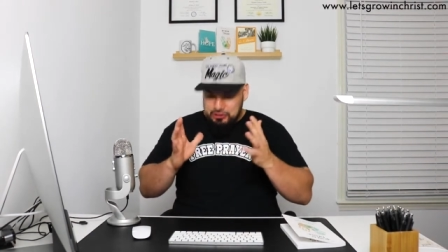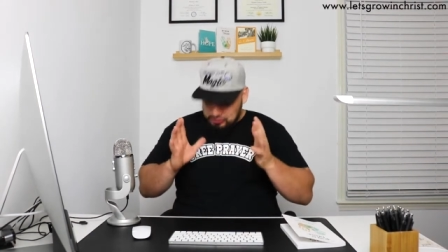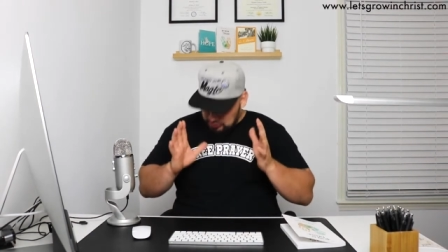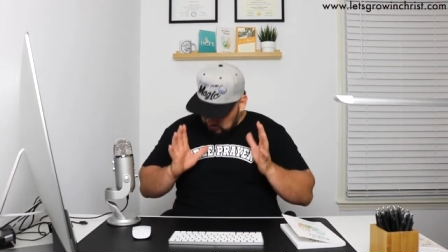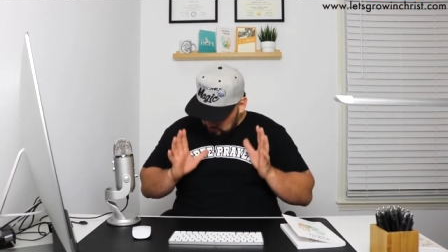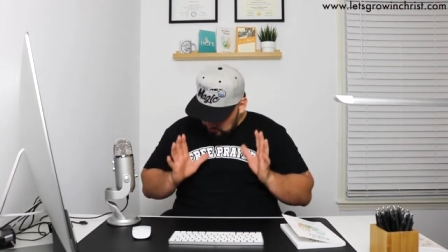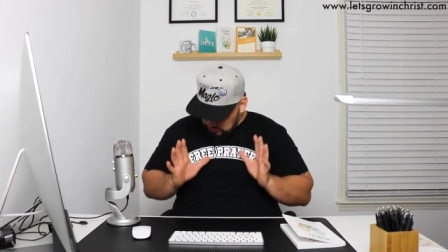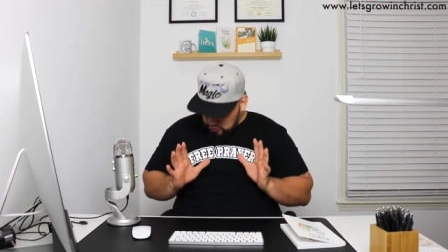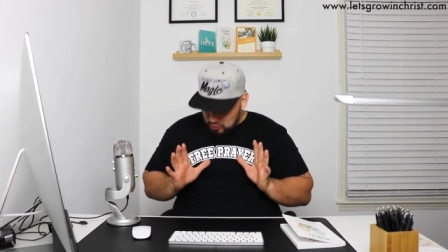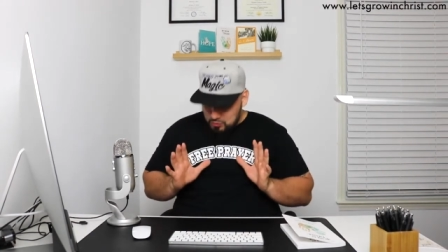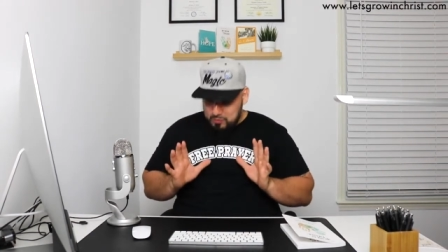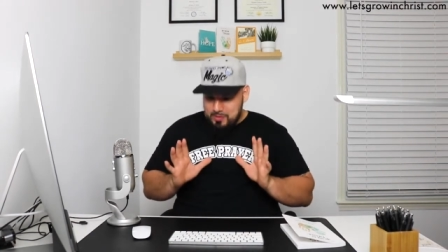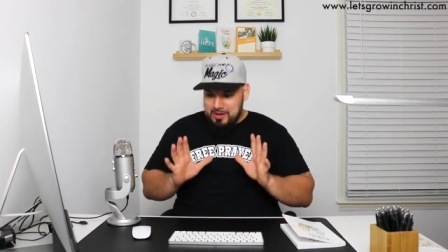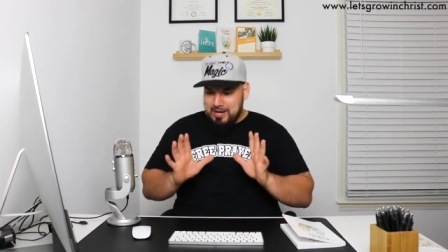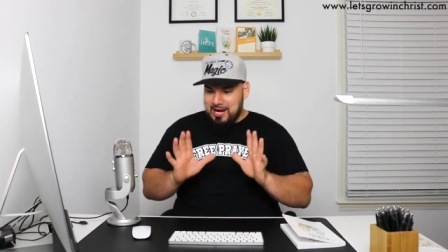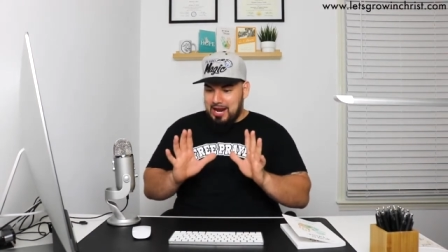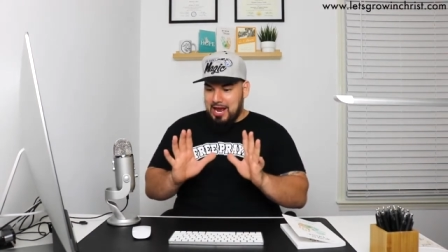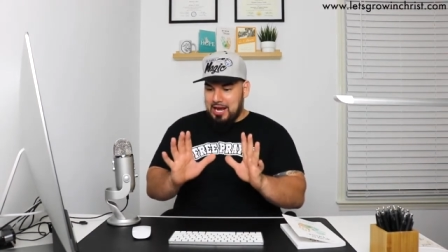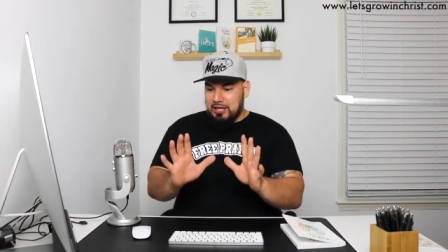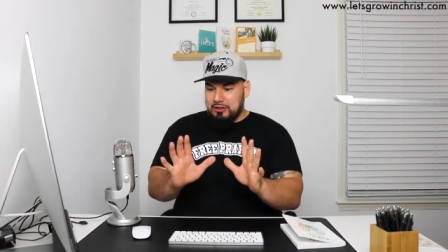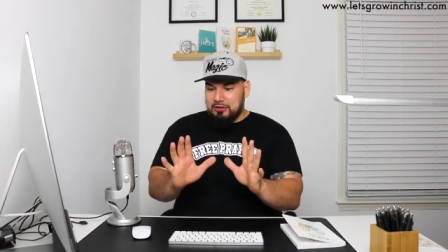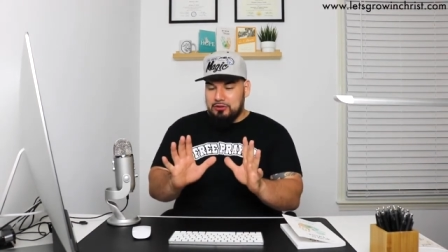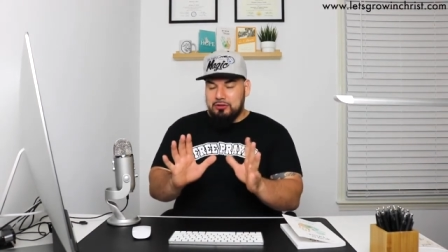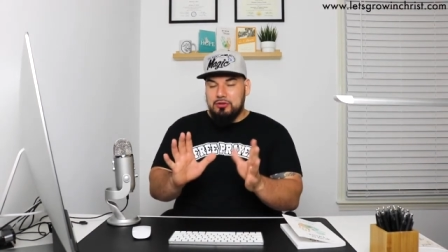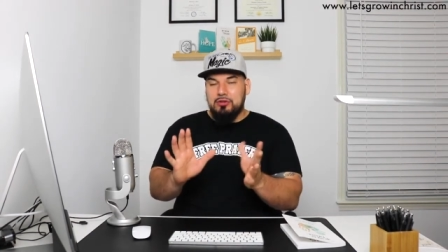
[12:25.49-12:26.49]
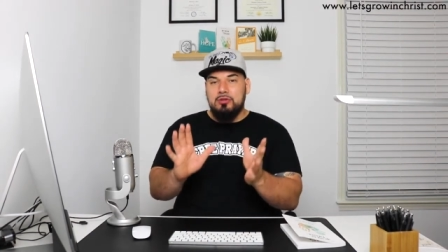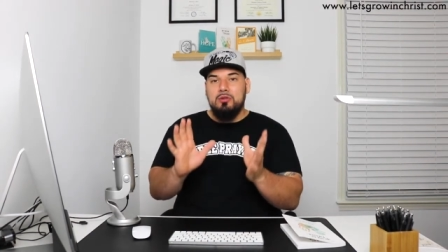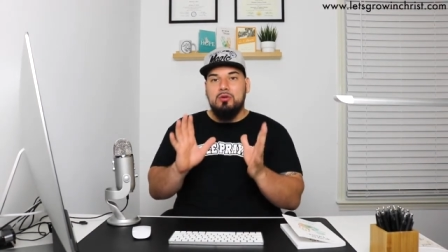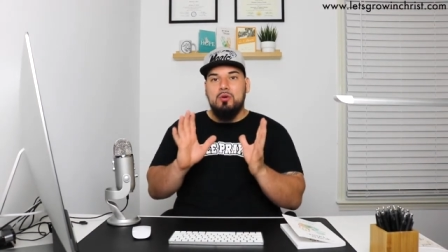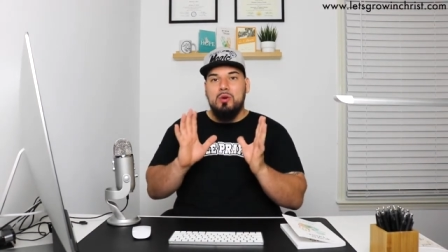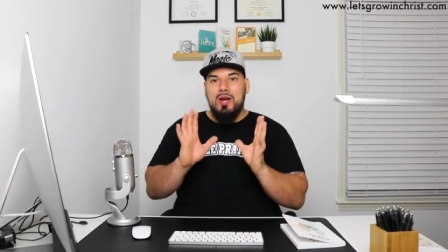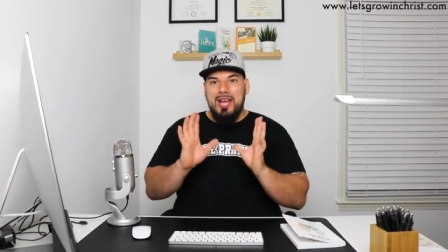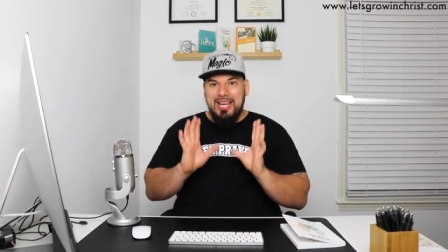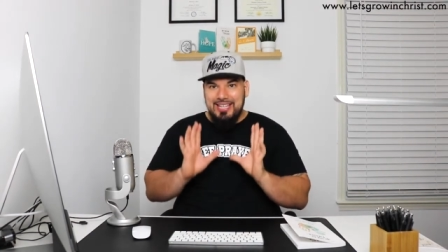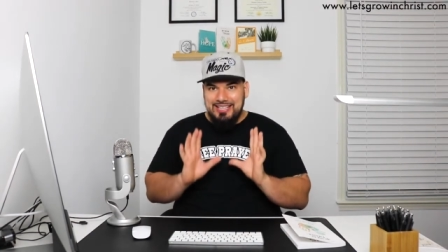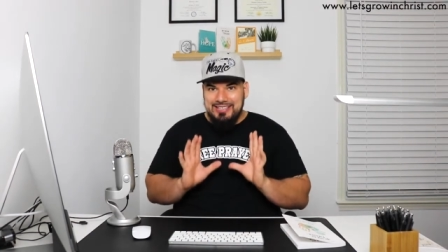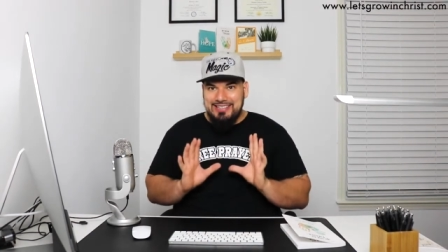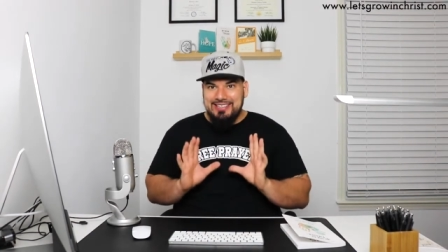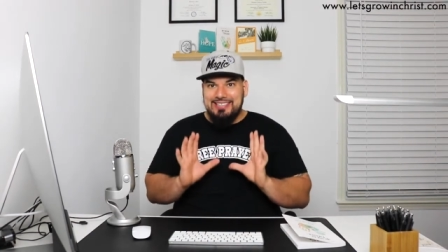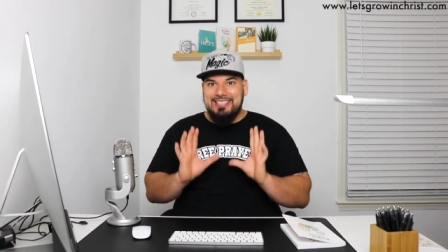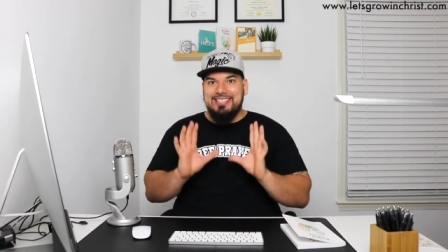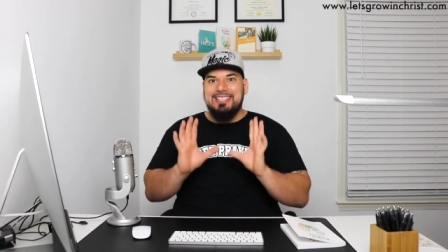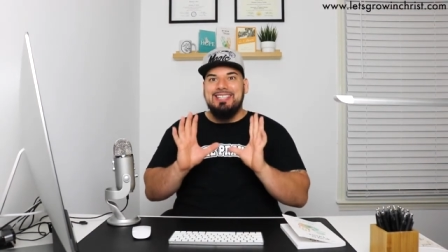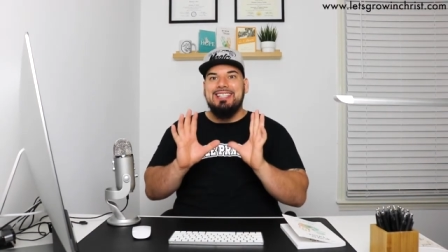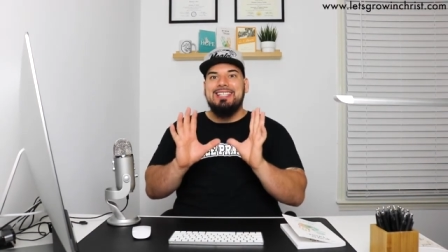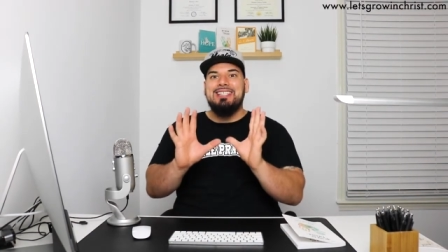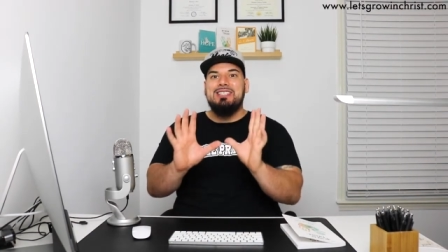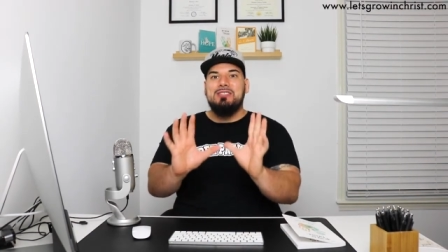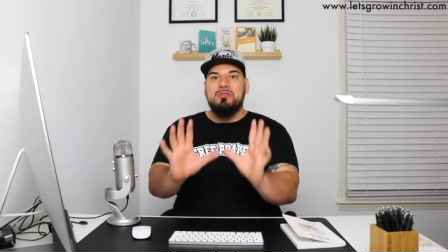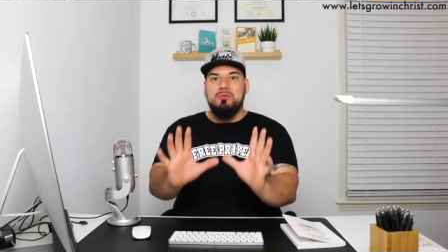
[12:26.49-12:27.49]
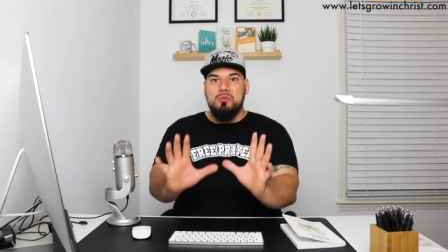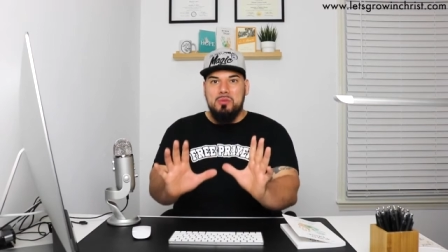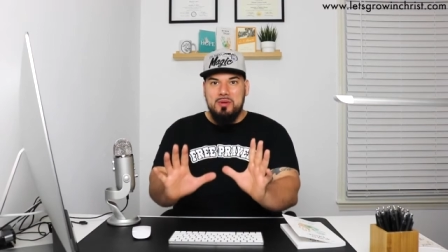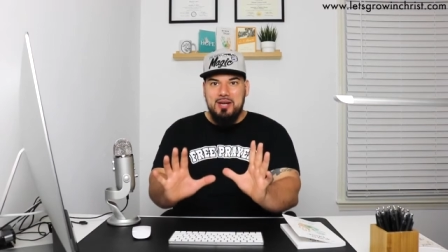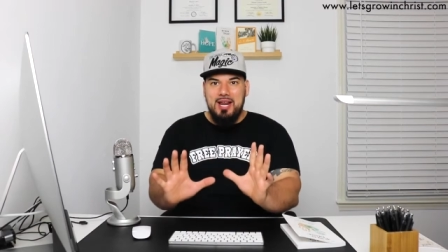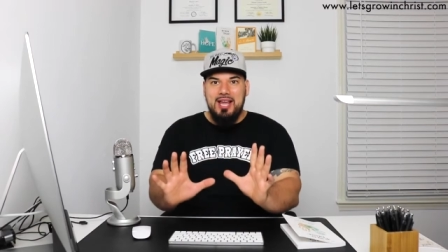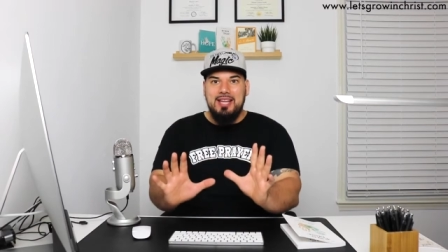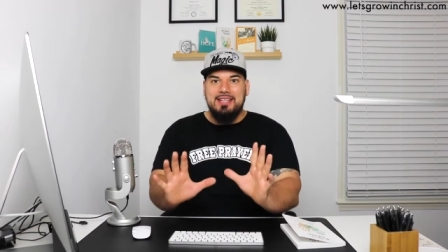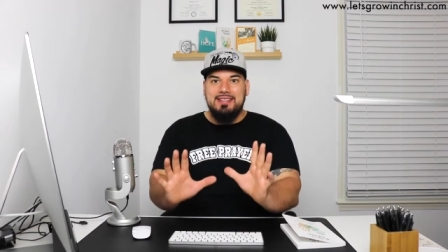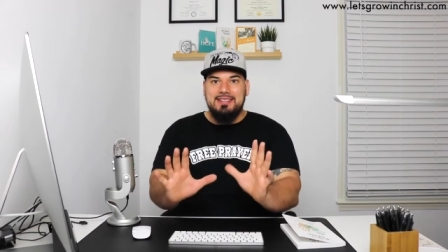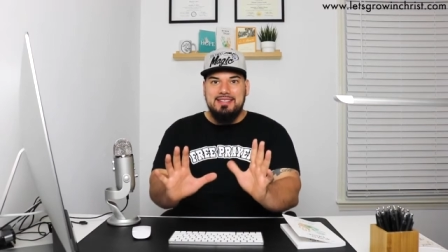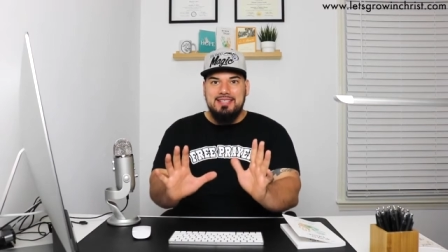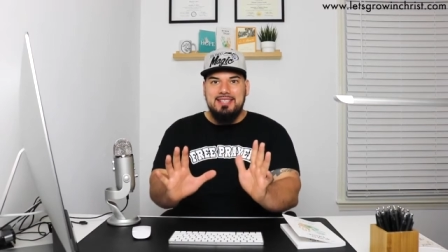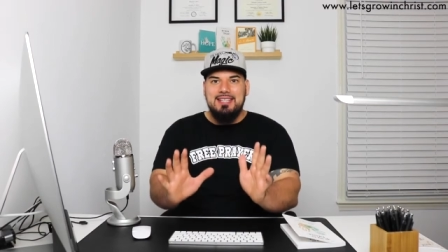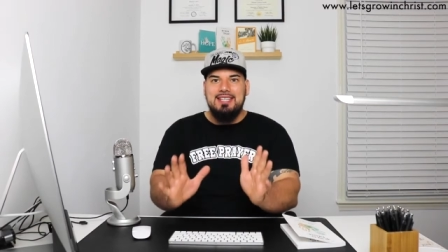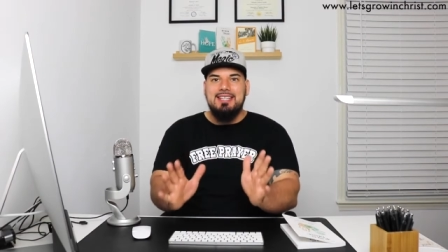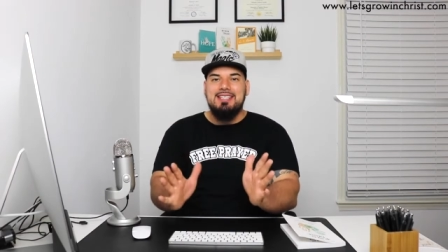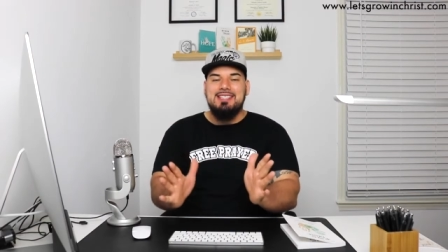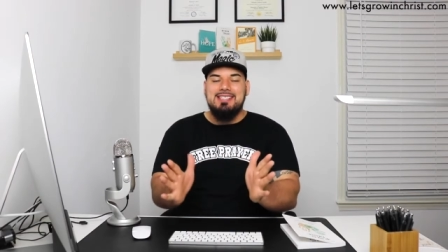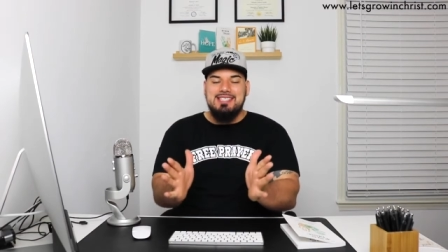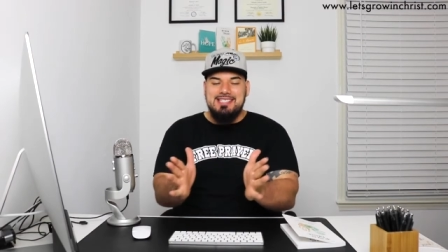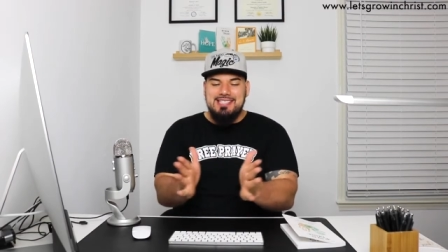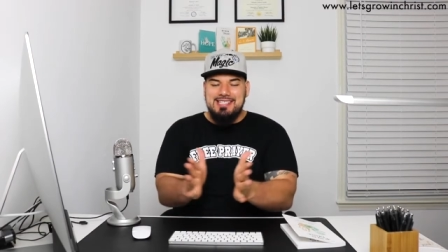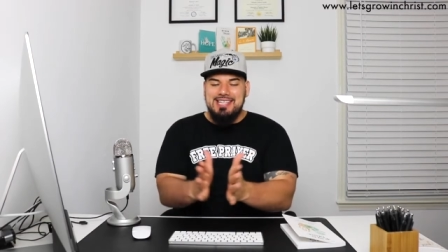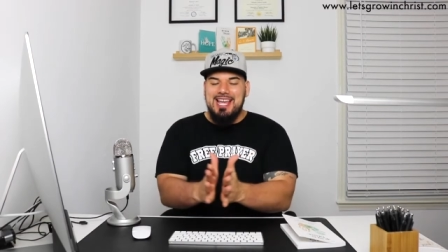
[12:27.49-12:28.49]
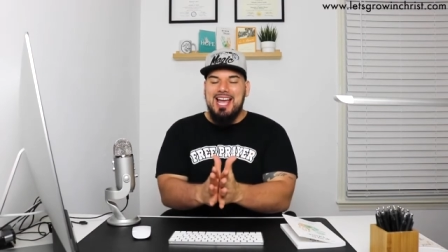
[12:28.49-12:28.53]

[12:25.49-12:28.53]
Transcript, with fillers: Do what I do and teach what I teach.